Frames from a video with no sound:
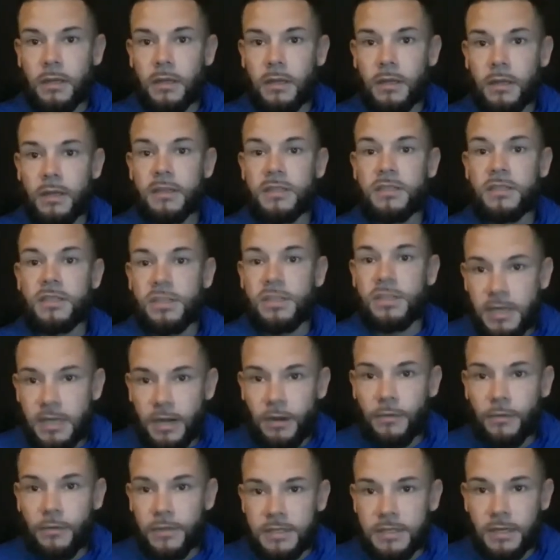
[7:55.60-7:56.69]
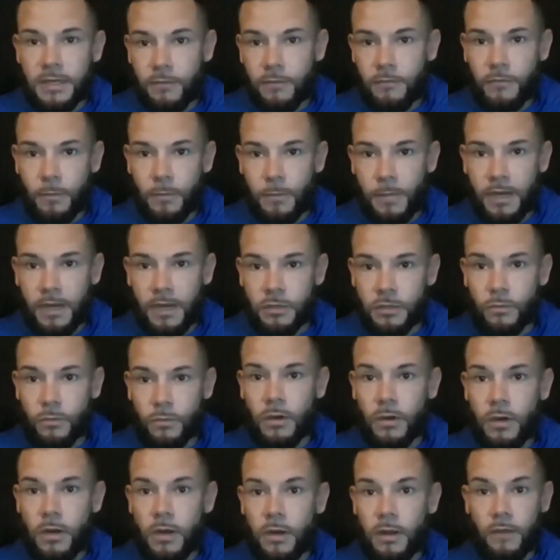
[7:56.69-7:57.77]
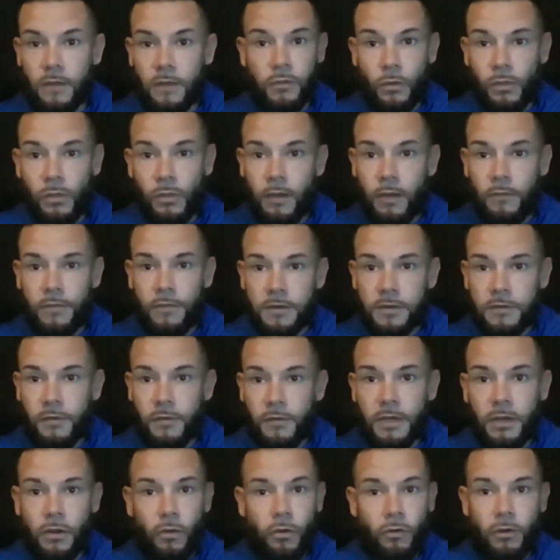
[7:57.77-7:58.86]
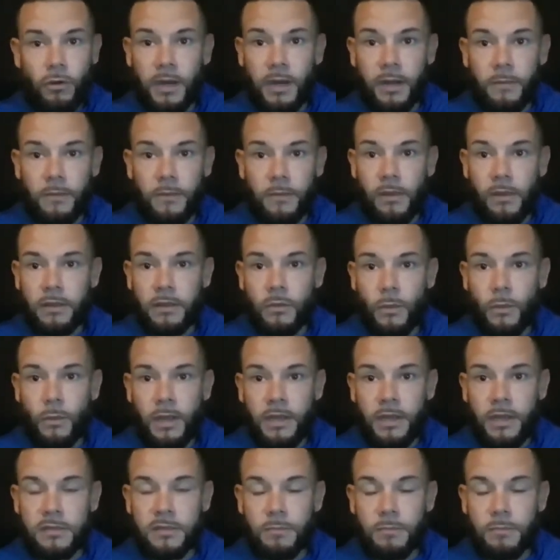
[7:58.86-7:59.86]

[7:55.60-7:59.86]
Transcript: is to share this information. If you love this video, great. You like the way I